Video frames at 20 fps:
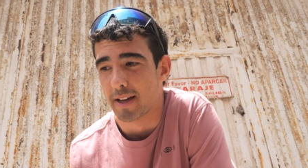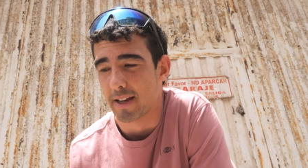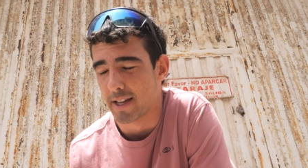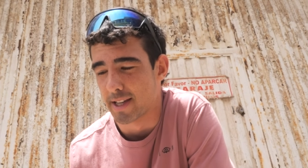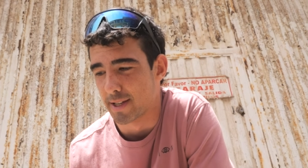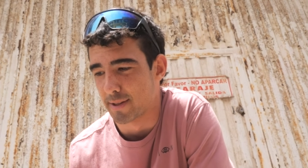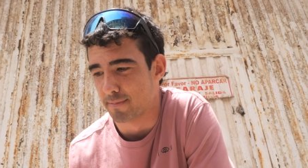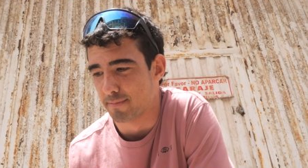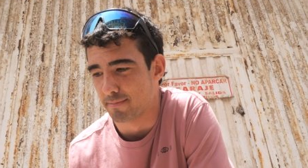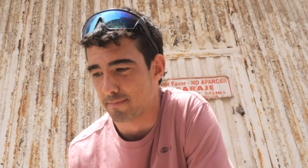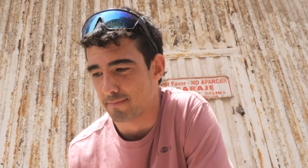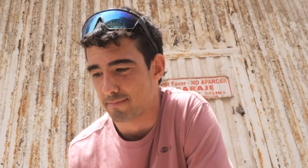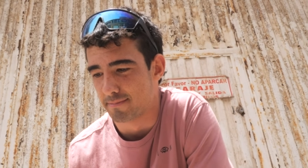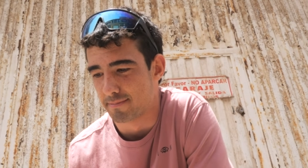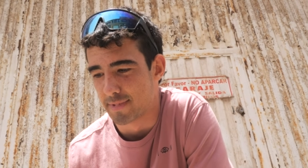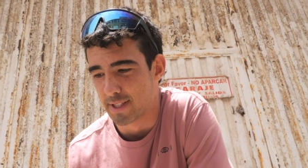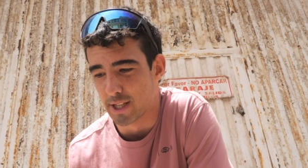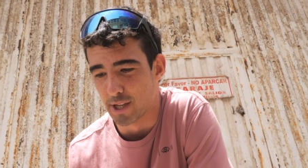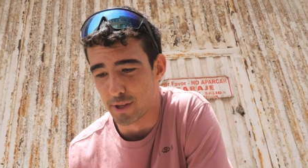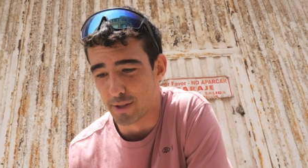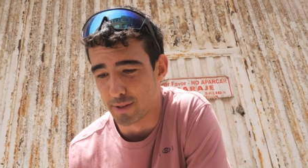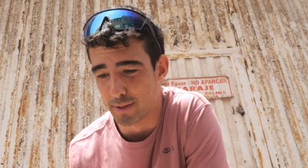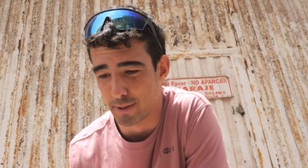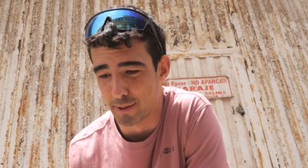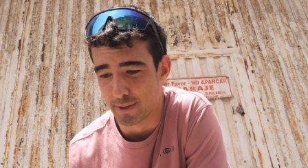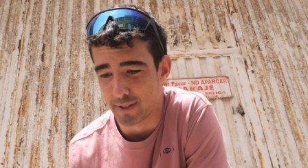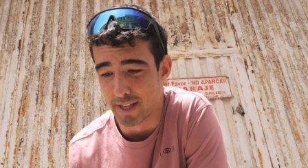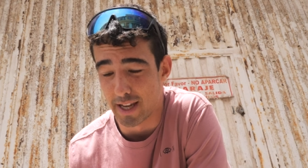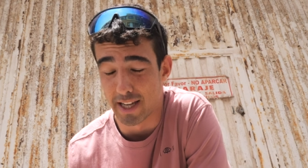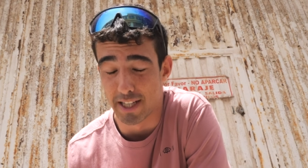um, so
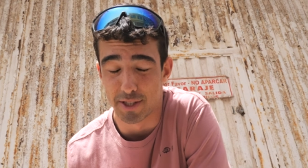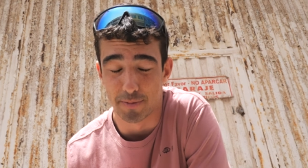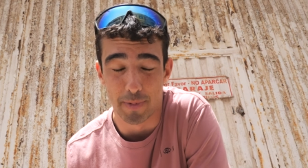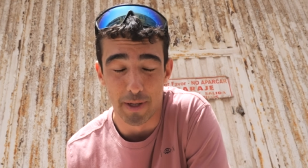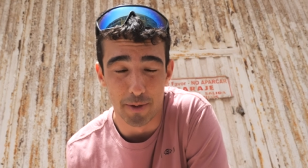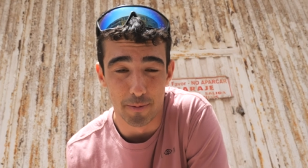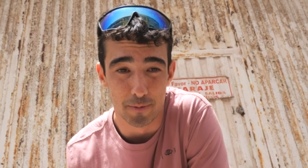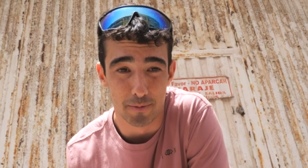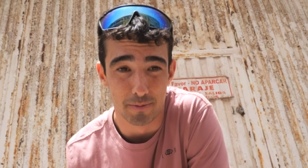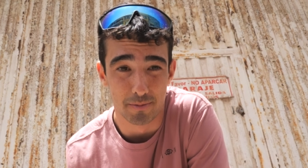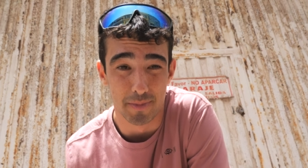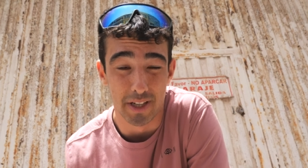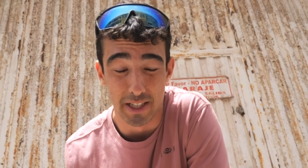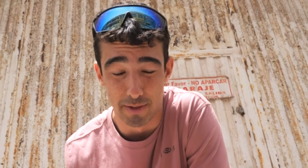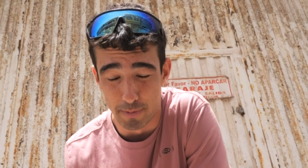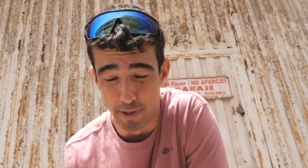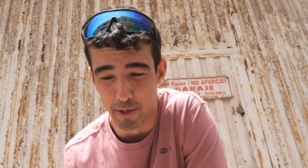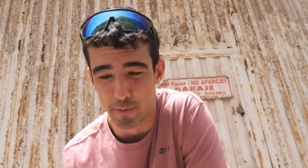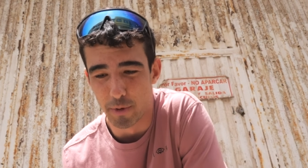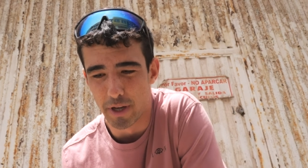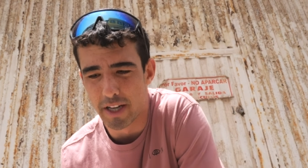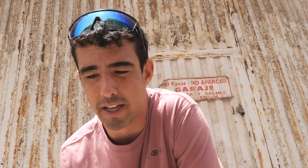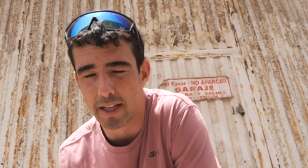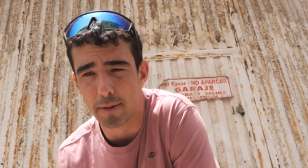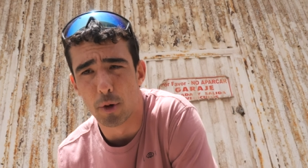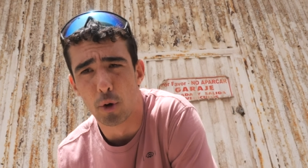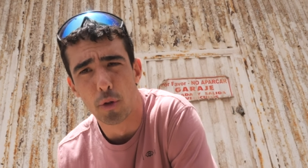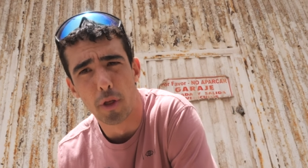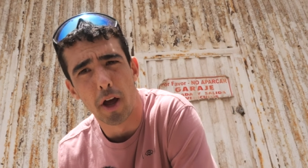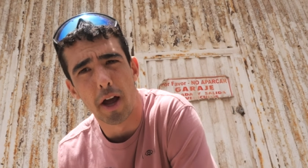yeah, it's been it's been
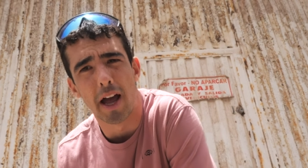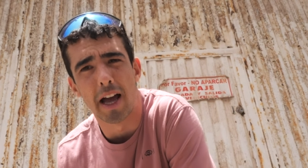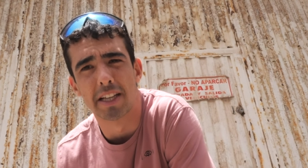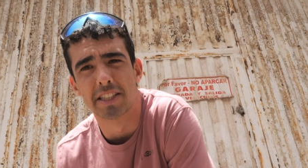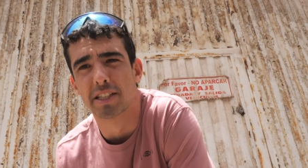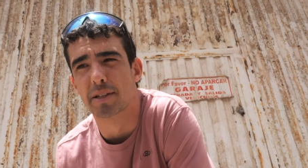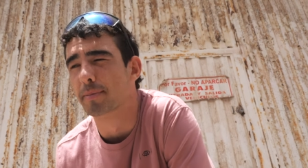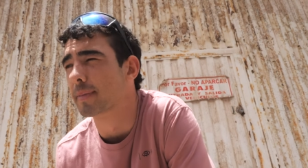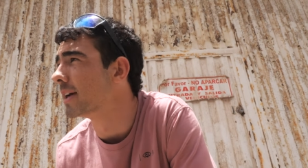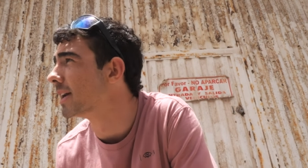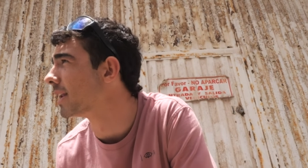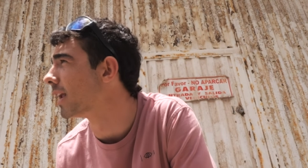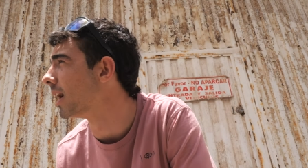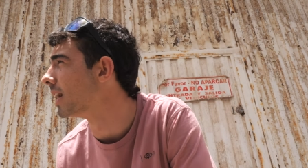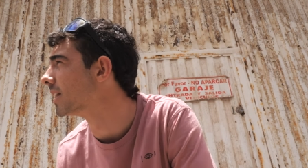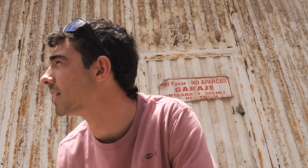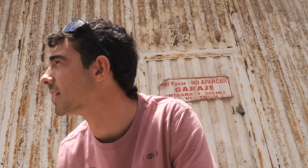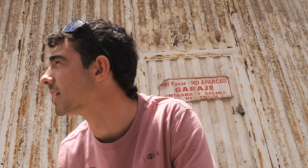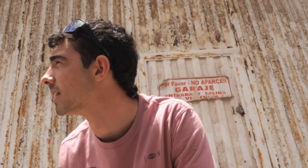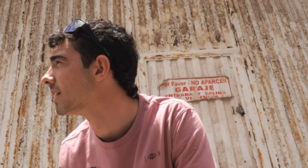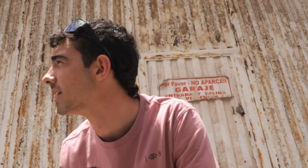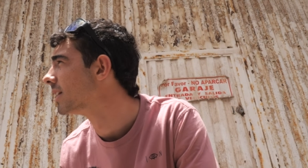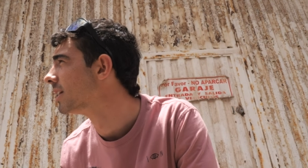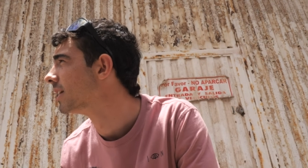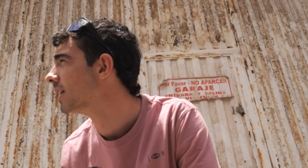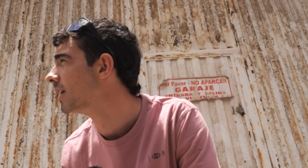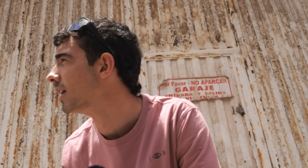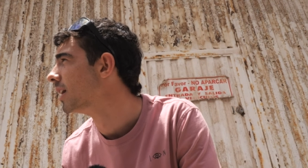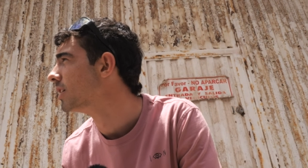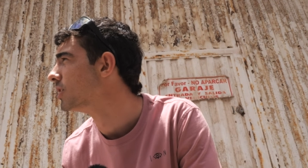windy, although it hasn't been like
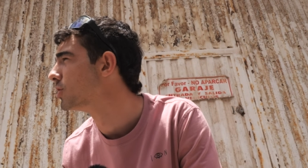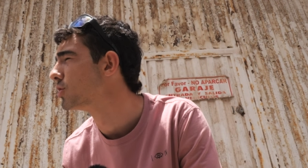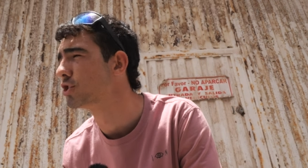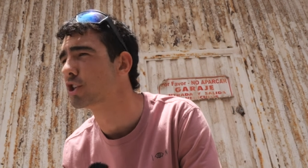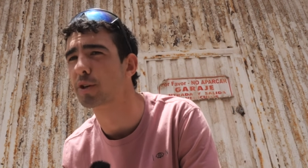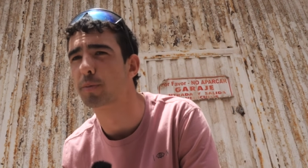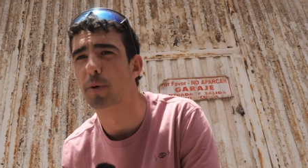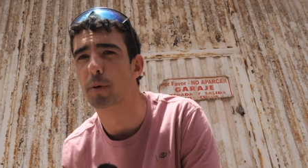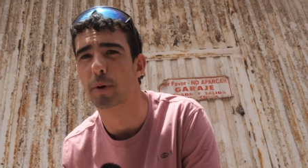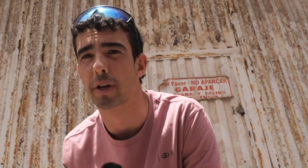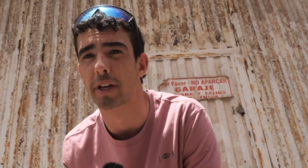super